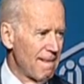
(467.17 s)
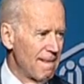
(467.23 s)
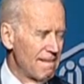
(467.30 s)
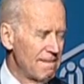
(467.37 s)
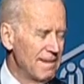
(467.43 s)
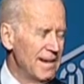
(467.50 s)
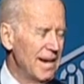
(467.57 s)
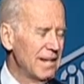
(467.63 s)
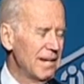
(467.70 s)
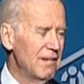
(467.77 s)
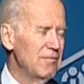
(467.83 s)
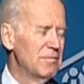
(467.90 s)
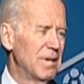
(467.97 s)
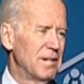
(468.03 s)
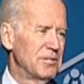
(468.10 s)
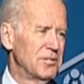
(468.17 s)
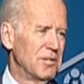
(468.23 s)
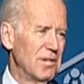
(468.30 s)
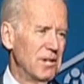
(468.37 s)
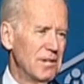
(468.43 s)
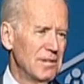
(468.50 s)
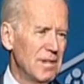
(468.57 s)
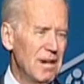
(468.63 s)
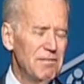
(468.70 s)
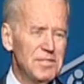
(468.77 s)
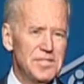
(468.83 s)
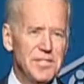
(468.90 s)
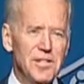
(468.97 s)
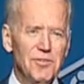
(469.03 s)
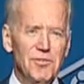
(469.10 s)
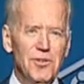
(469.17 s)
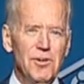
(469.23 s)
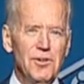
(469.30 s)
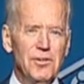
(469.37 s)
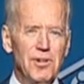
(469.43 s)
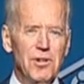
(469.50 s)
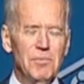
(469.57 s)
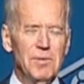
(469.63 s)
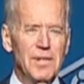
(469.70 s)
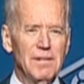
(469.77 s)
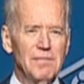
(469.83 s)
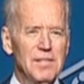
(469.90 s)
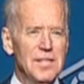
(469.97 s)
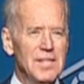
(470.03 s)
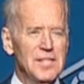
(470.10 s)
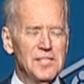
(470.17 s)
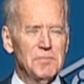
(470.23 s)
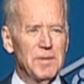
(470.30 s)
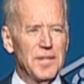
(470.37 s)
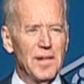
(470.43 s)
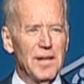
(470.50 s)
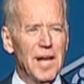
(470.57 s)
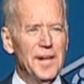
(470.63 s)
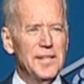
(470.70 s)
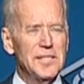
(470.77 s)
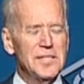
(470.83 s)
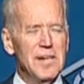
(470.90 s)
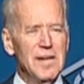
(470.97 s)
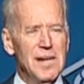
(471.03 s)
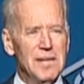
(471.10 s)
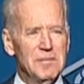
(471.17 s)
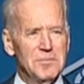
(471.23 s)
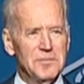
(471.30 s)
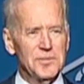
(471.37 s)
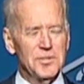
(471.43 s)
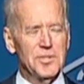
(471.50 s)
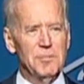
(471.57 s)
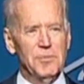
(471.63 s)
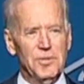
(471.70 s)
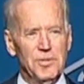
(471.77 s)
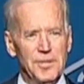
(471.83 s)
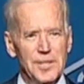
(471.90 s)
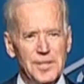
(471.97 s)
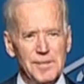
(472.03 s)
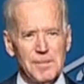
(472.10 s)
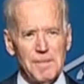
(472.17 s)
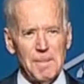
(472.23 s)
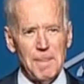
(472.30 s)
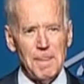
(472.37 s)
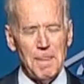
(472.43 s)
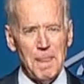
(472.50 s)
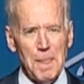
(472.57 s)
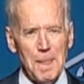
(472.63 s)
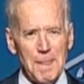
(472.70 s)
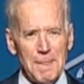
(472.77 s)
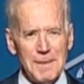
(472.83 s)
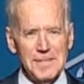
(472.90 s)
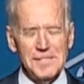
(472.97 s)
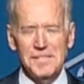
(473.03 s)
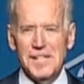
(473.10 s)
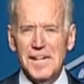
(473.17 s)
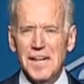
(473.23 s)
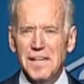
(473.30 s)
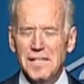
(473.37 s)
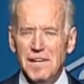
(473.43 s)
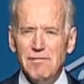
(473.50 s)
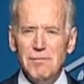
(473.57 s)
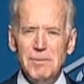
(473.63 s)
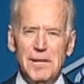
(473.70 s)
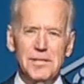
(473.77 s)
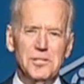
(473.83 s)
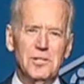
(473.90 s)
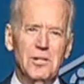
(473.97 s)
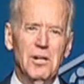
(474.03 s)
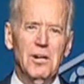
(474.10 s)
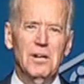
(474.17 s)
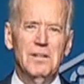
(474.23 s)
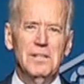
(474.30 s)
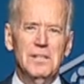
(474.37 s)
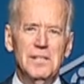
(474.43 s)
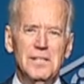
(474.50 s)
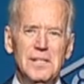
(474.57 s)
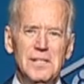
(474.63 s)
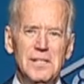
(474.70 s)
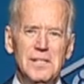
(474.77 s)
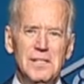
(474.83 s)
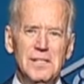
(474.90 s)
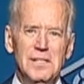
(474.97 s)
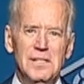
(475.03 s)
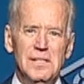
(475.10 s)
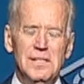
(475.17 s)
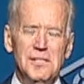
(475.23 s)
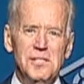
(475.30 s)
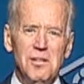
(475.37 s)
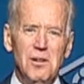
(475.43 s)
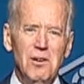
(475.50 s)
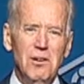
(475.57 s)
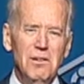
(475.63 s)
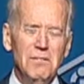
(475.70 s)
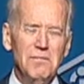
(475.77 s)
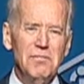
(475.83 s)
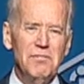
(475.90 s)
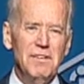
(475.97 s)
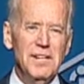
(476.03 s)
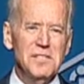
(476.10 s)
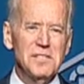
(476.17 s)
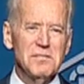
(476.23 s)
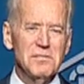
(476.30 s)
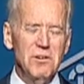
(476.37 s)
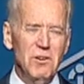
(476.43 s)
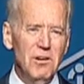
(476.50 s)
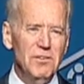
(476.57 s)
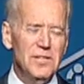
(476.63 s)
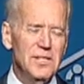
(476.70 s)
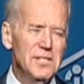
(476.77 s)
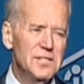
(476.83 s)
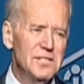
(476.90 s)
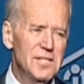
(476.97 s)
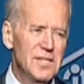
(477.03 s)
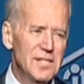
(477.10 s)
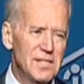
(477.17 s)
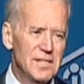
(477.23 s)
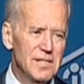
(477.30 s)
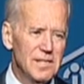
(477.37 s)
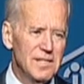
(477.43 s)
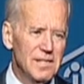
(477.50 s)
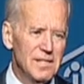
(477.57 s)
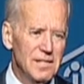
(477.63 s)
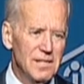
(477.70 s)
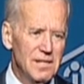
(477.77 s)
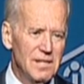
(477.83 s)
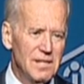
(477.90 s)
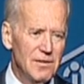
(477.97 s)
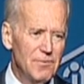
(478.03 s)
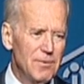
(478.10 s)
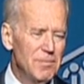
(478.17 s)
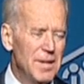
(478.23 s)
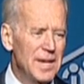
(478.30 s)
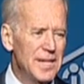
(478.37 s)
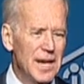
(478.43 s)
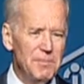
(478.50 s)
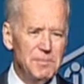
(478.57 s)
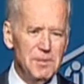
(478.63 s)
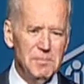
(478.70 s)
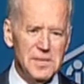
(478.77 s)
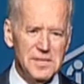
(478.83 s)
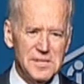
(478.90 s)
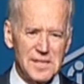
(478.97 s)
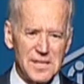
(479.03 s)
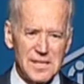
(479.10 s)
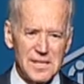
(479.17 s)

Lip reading: The thing I love about you all, obviously I don't know you all, but I've spent a lot of time with the community. The thing I love about you all is you all, in face of all that you see, you remain optimistic.